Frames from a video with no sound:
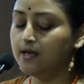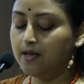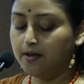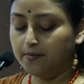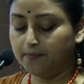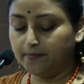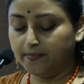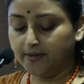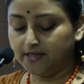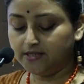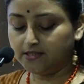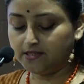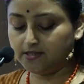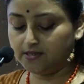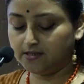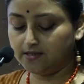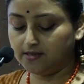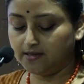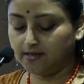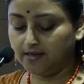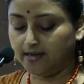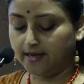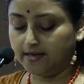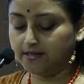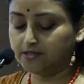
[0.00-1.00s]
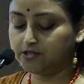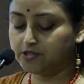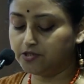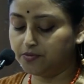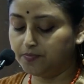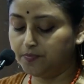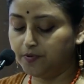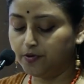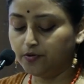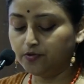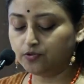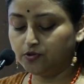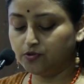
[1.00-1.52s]
but a
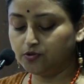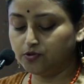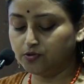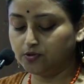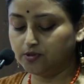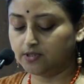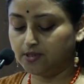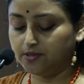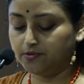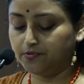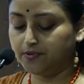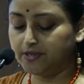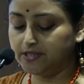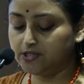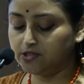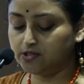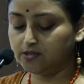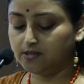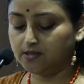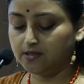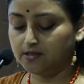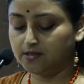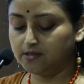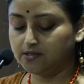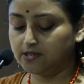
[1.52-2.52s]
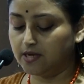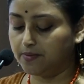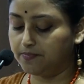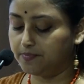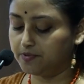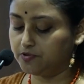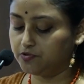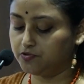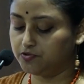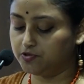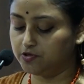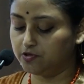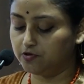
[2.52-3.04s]
tribute to the rich
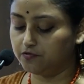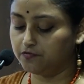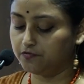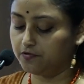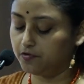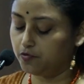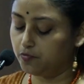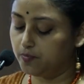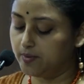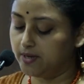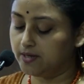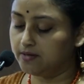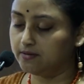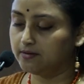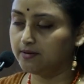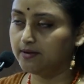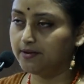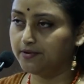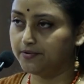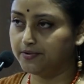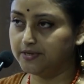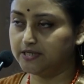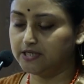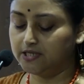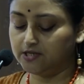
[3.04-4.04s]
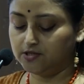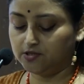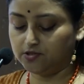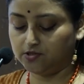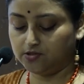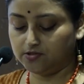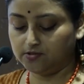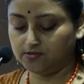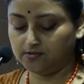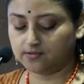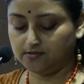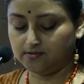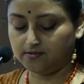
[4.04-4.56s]
tapestry of human heritage.